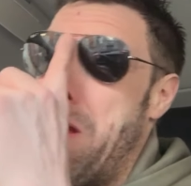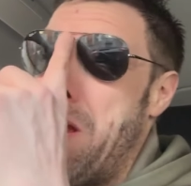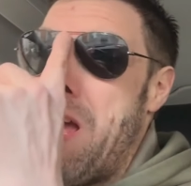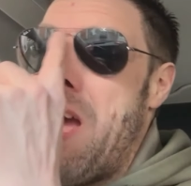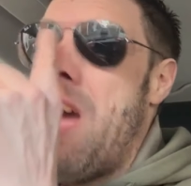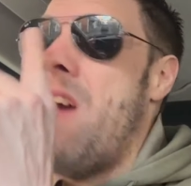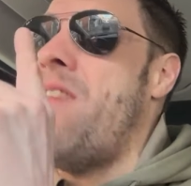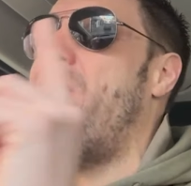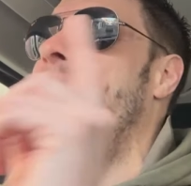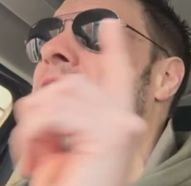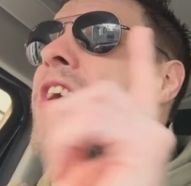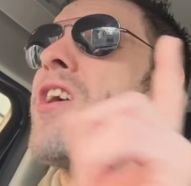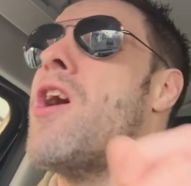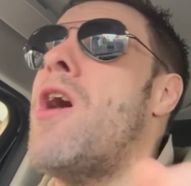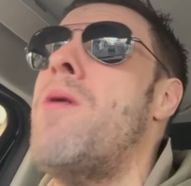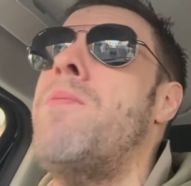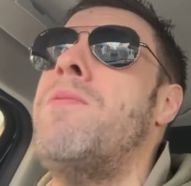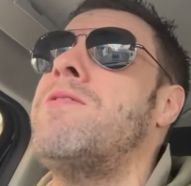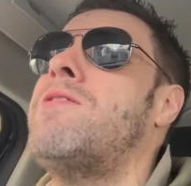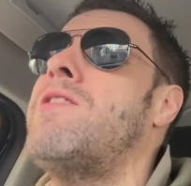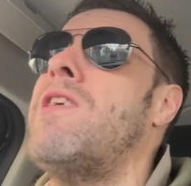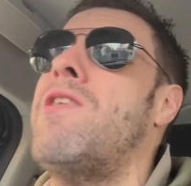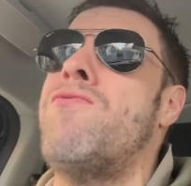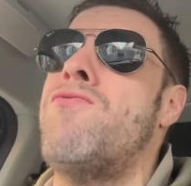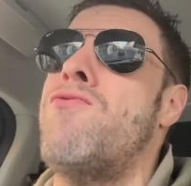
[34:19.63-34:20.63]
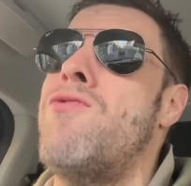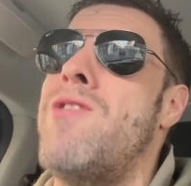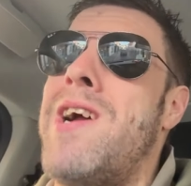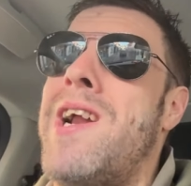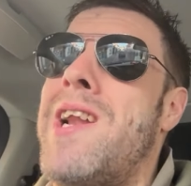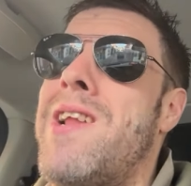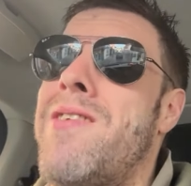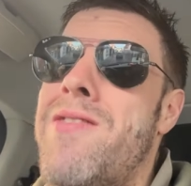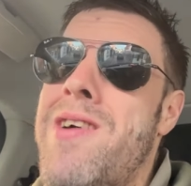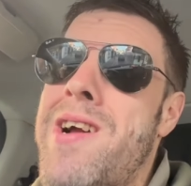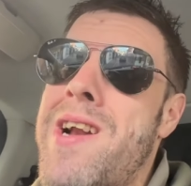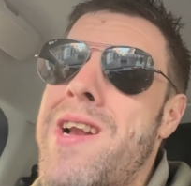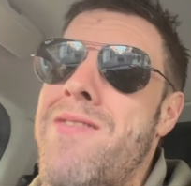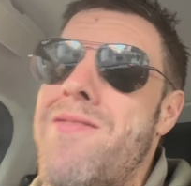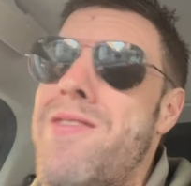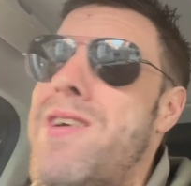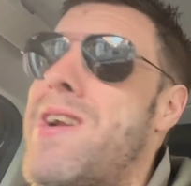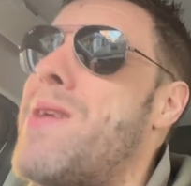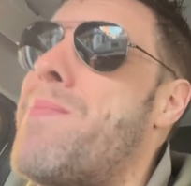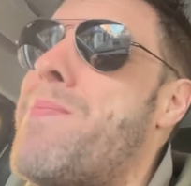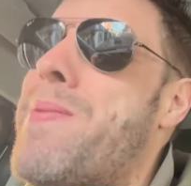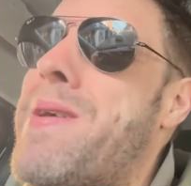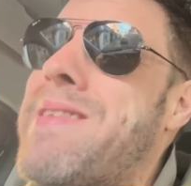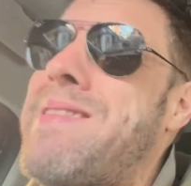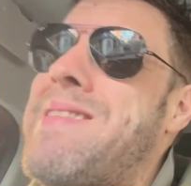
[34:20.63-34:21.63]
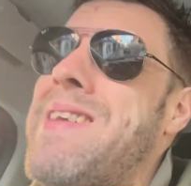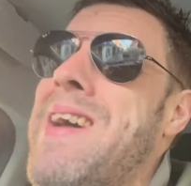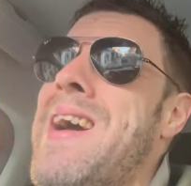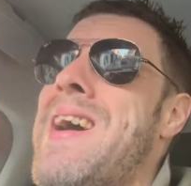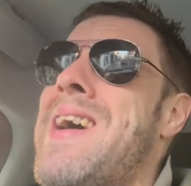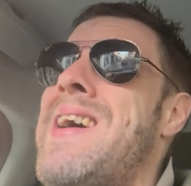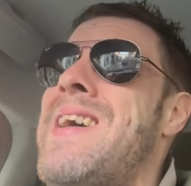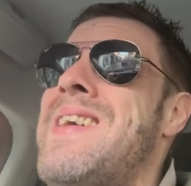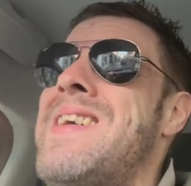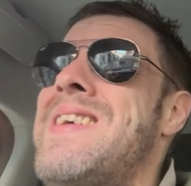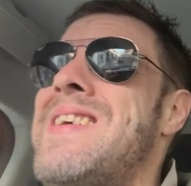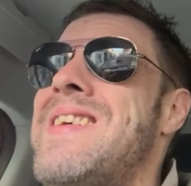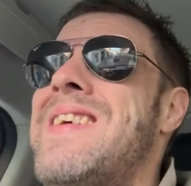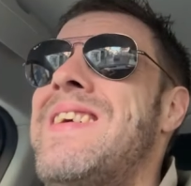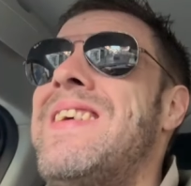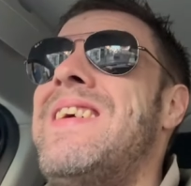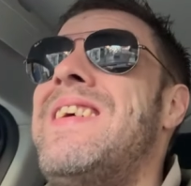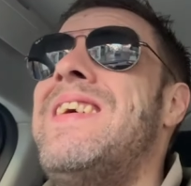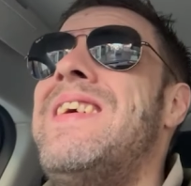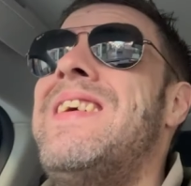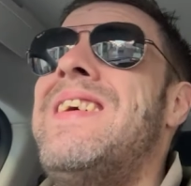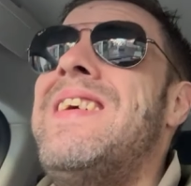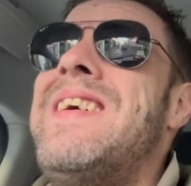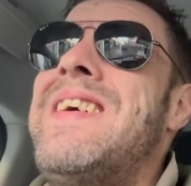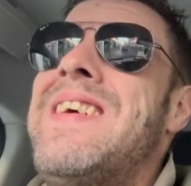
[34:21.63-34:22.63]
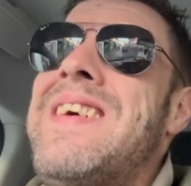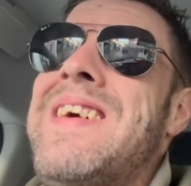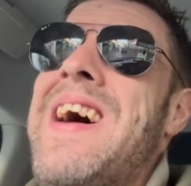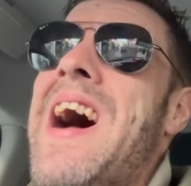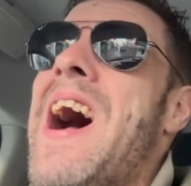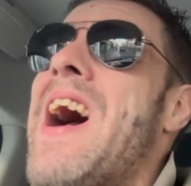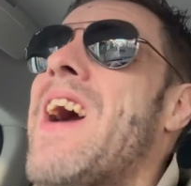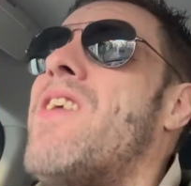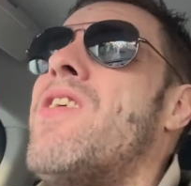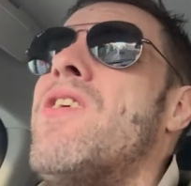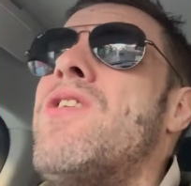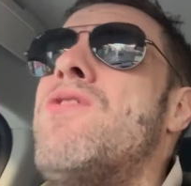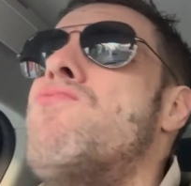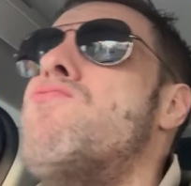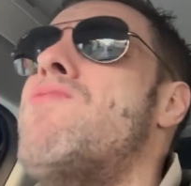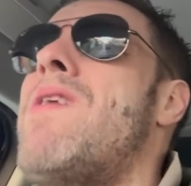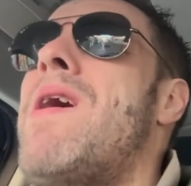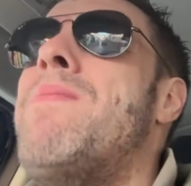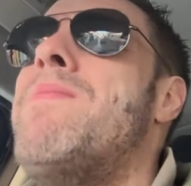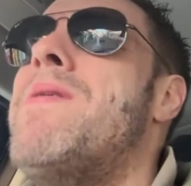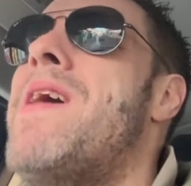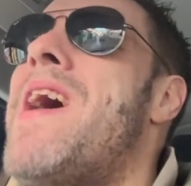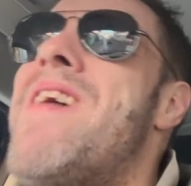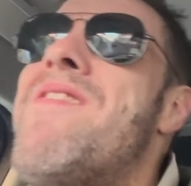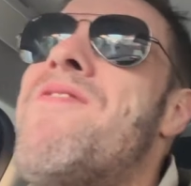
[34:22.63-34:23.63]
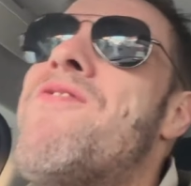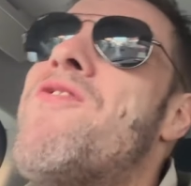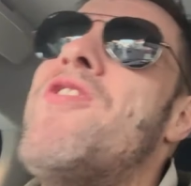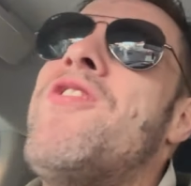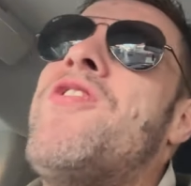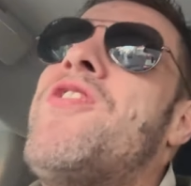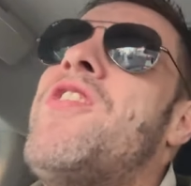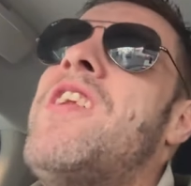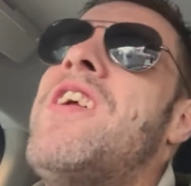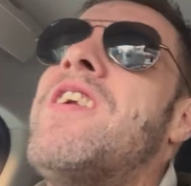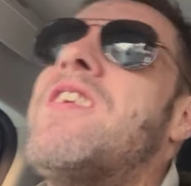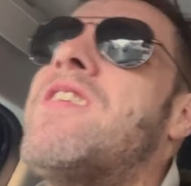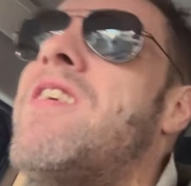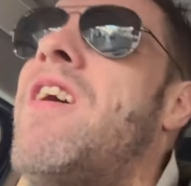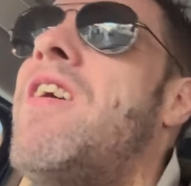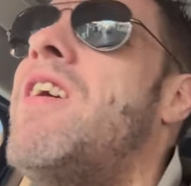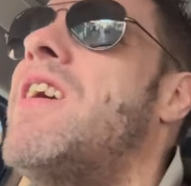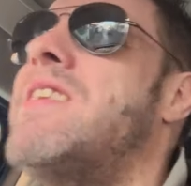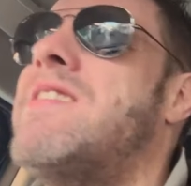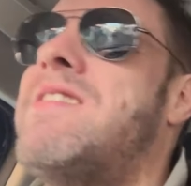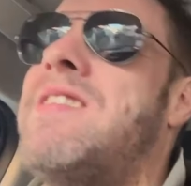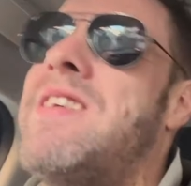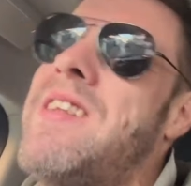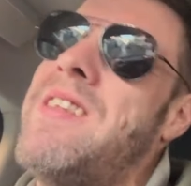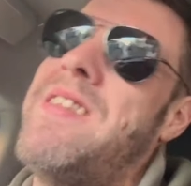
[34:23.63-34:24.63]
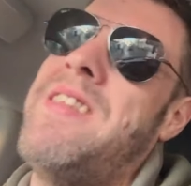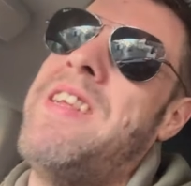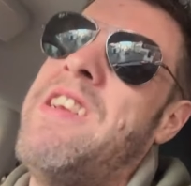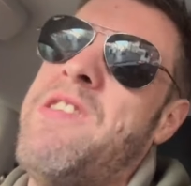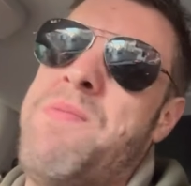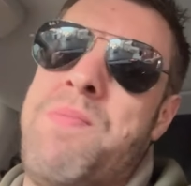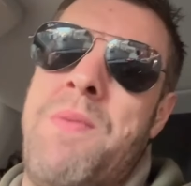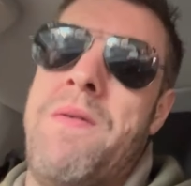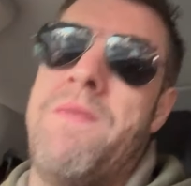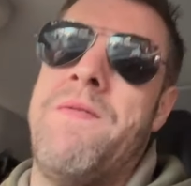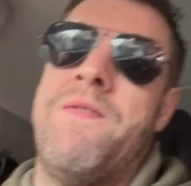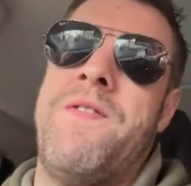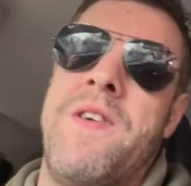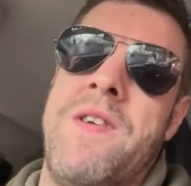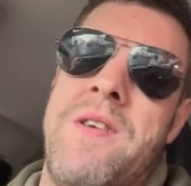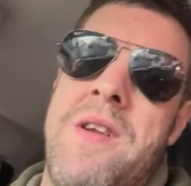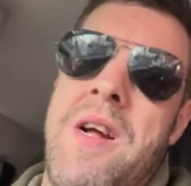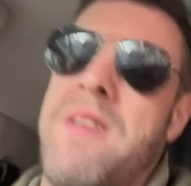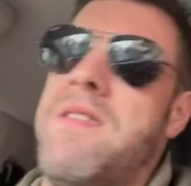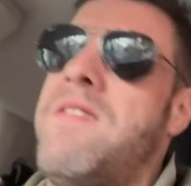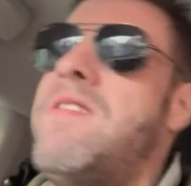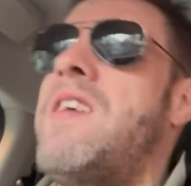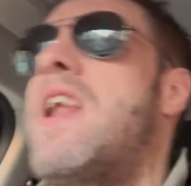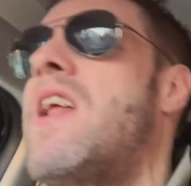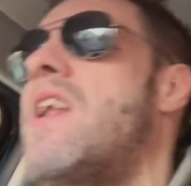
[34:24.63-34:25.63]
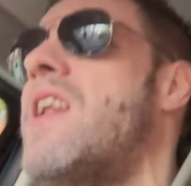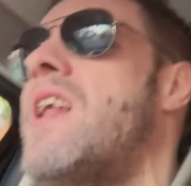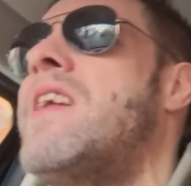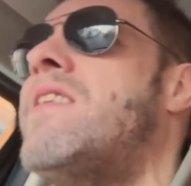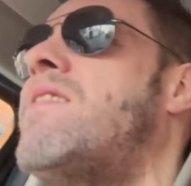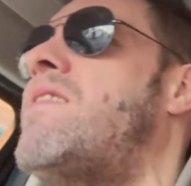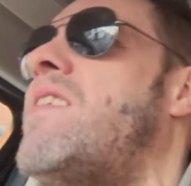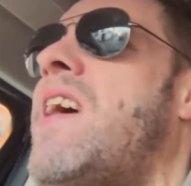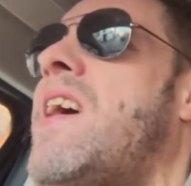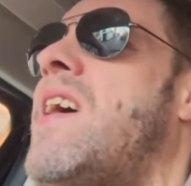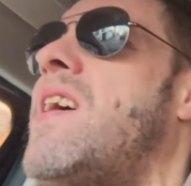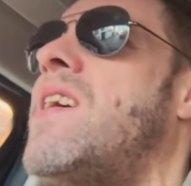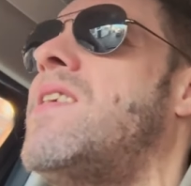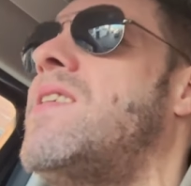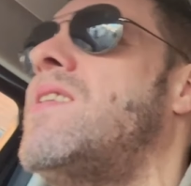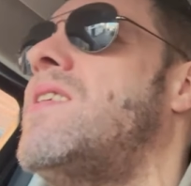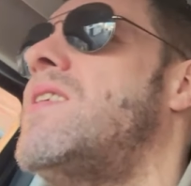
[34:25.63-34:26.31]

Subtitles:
If I'd have got myself really, really, really busy, I could have rammed everything I'd got into this month and said I'd hit it.